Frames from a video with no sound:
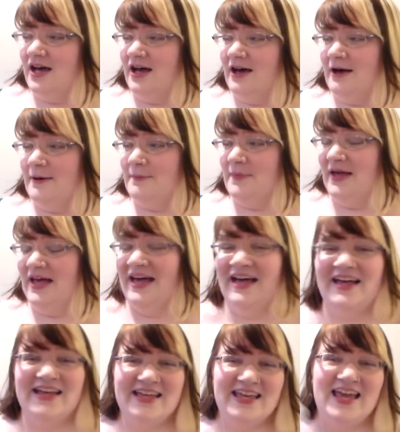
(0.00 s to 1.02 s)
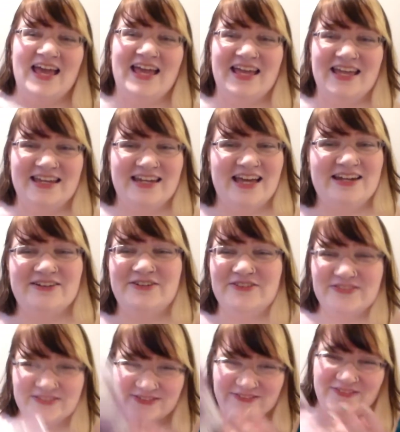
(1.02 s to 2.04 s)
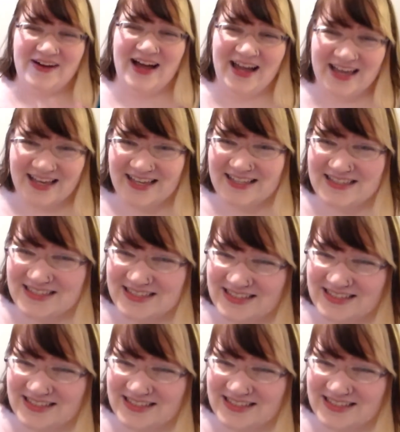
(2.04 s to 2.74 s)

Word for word: Um, and I don't know why I